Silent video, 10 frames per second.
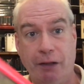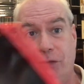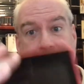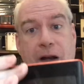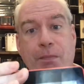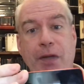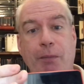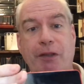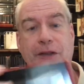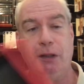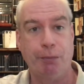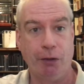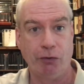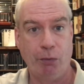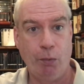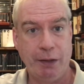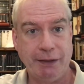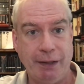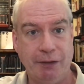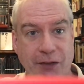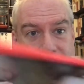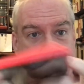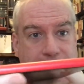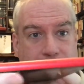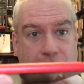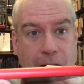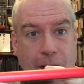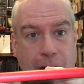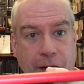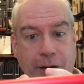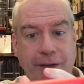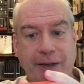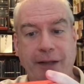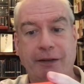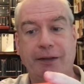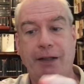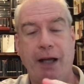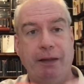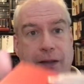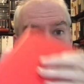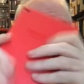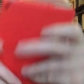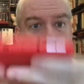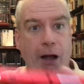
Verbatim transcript: It's a very minimalistic approach. On one side there's nothing at all. On another side there's nothing at all.